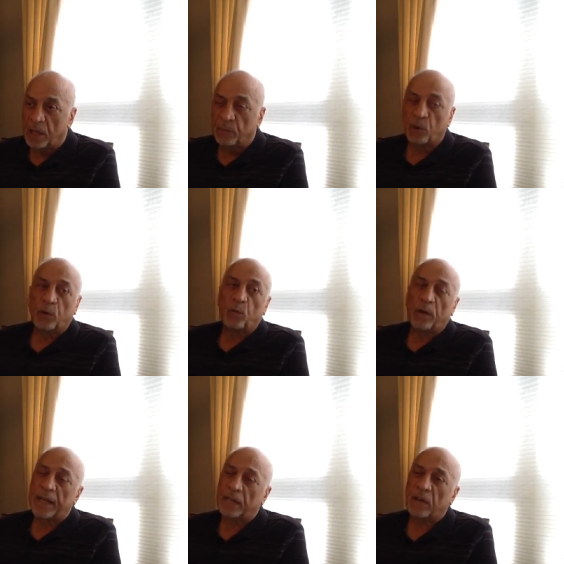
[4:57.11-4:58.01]
But only
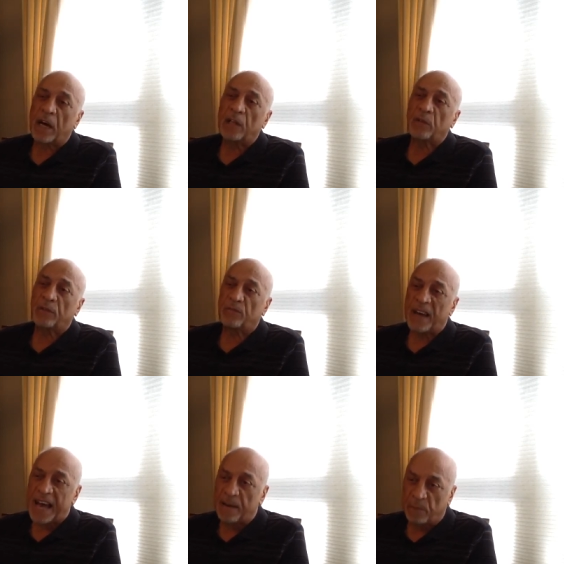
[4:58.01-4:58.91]
1 out of
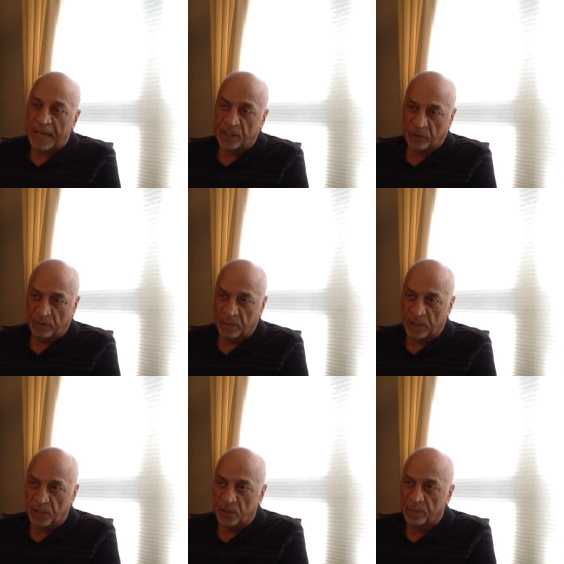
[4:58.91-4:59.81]
105 blacks are in
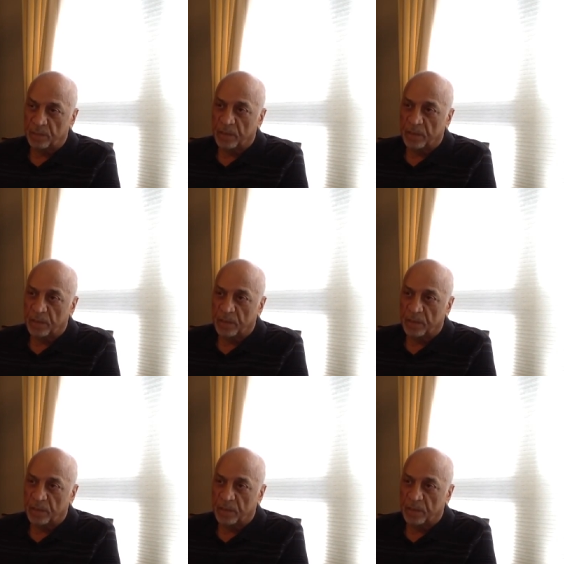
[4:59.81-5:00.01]
business.